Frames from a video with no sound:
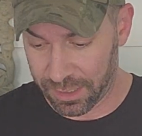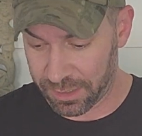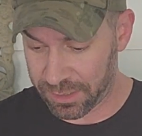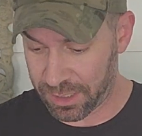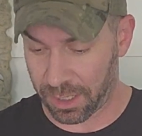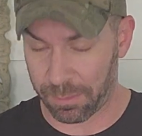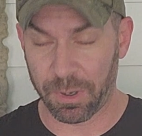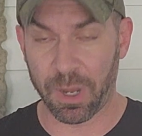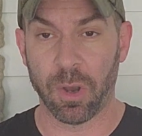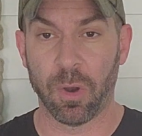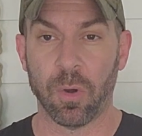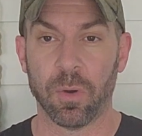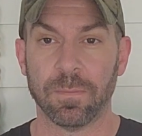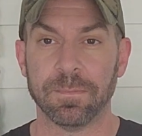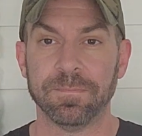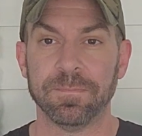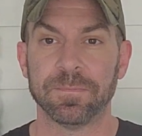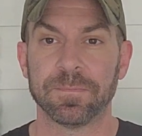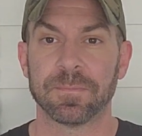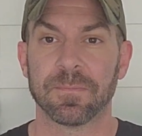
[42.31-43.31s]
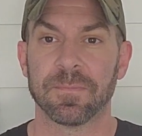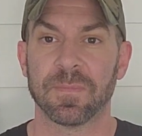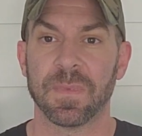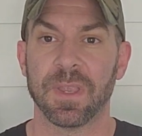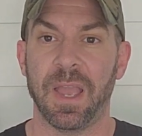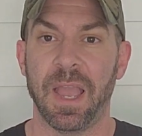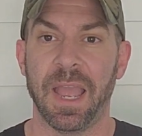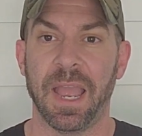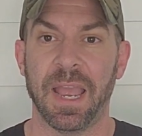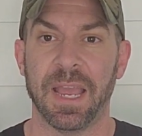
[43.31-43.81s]
come home
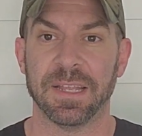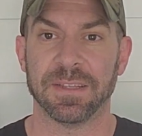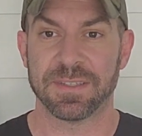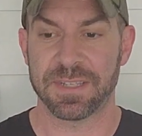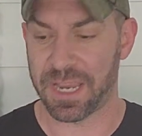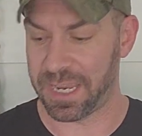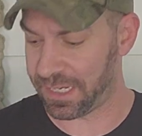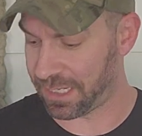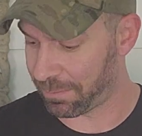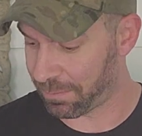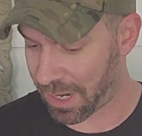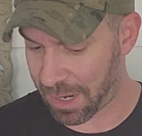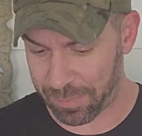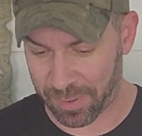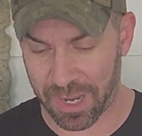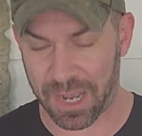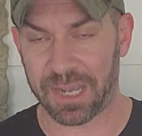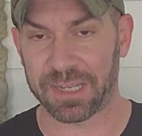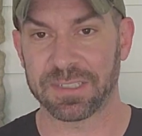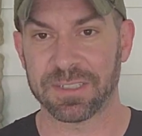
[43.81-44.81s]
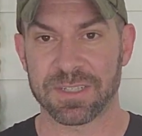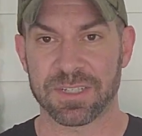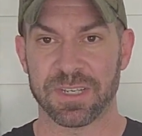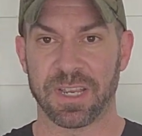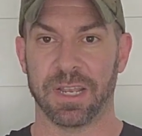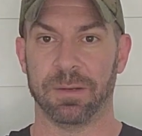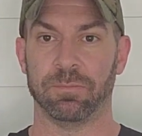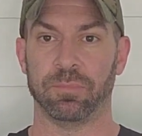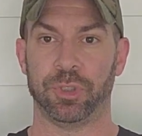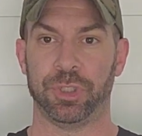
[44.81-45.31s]
and taken my pockets
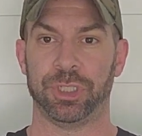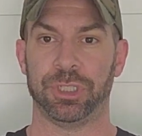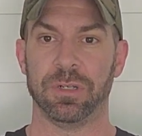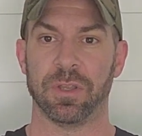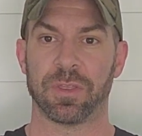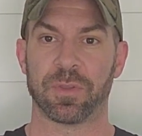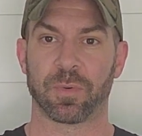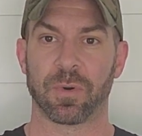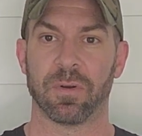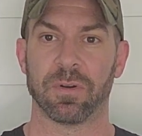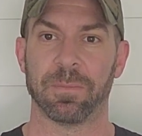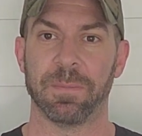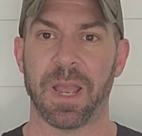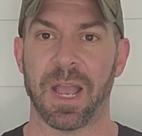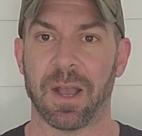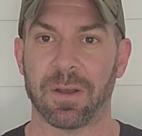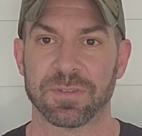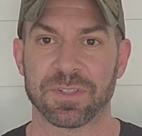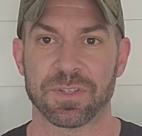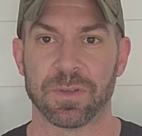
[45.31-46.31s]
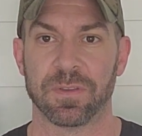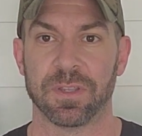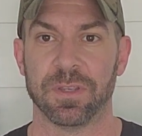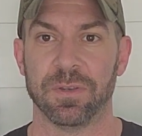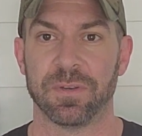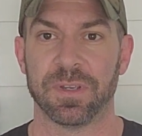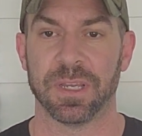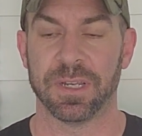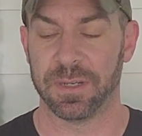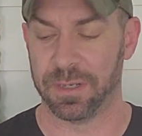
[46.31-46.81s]
and thrown them out so that
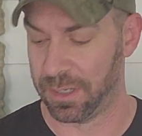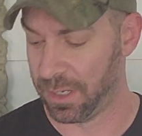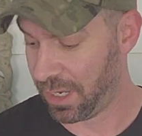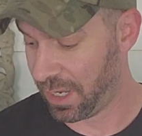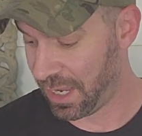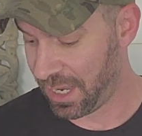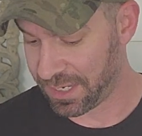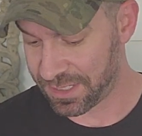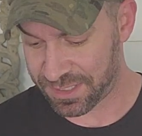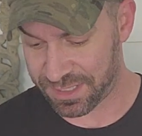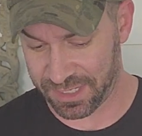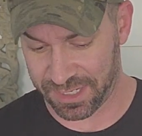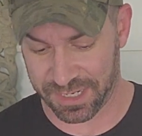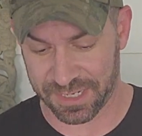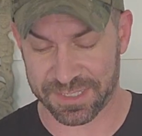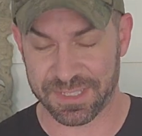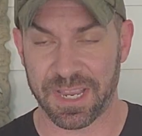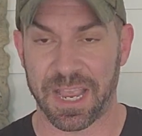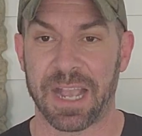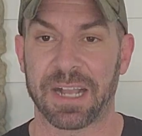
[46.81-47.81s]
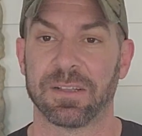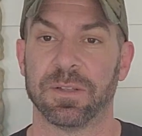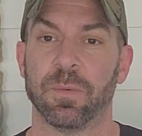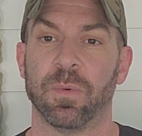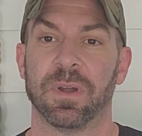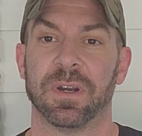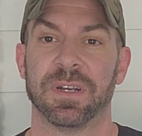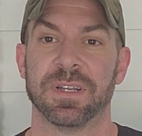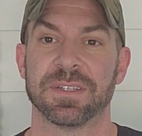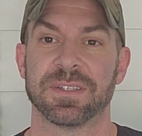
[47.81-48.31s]
you can see exactly
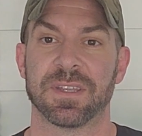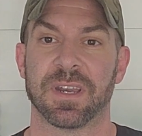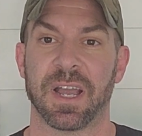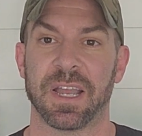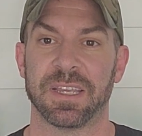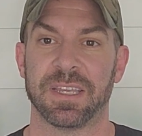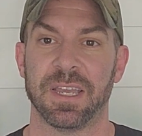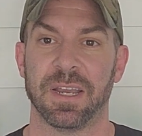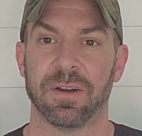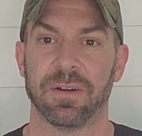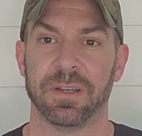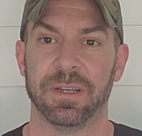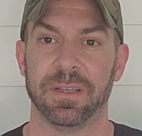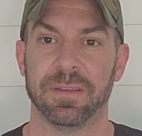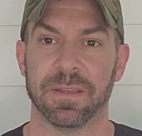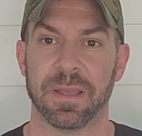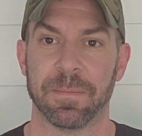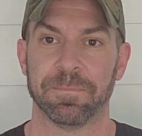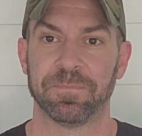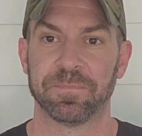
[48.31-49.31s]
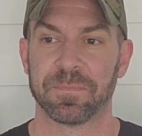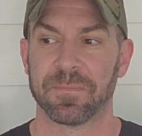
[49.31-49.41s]
what it is that I carry in them.